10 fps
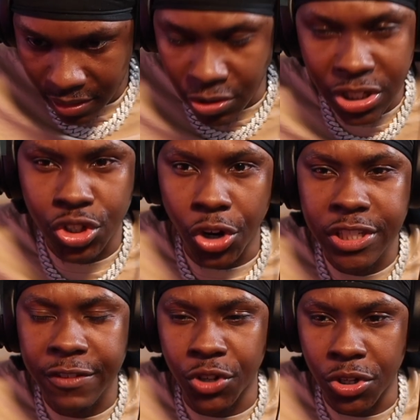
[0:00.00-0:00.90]
Was it
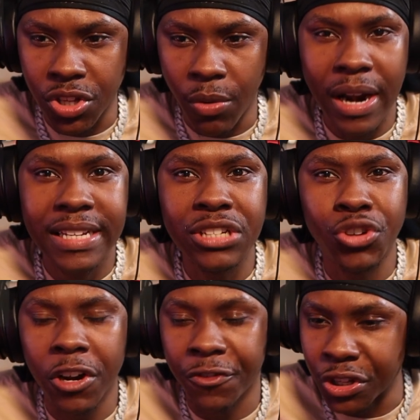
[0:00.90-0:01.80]
Joseph Joestar? Why did I say
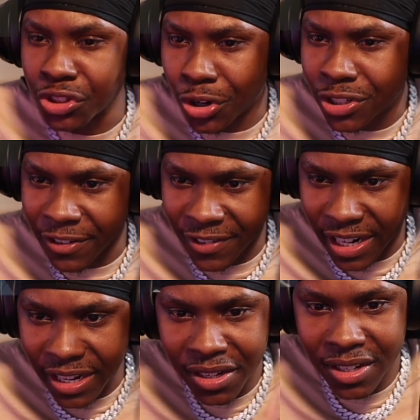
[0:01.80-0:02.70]
Jonathan? Joseph,
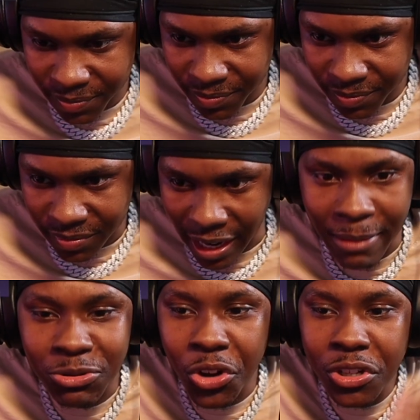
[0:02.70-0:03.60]
innit? Like,
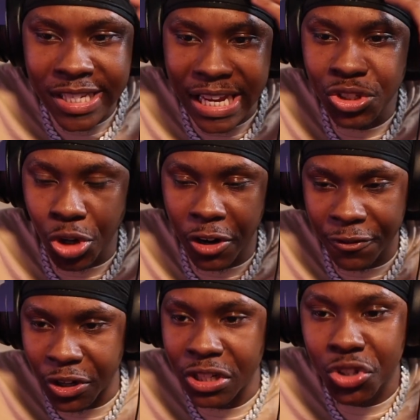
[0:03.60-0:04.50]
I'm so used to saying
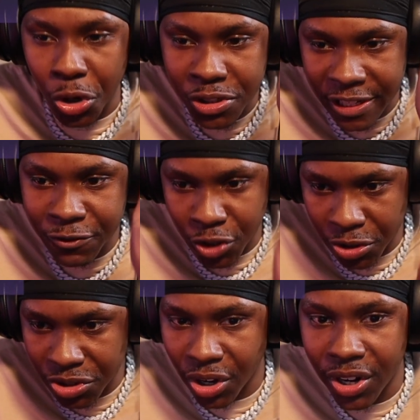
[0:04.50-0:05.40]
Jonathan. Joseph
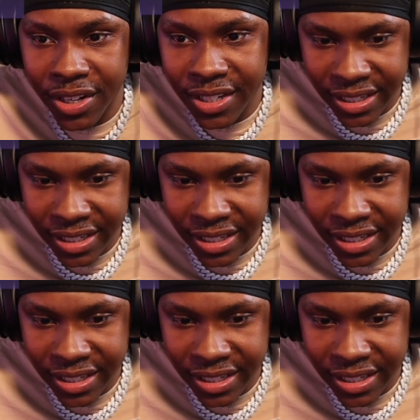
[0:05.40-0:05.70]
Joestar.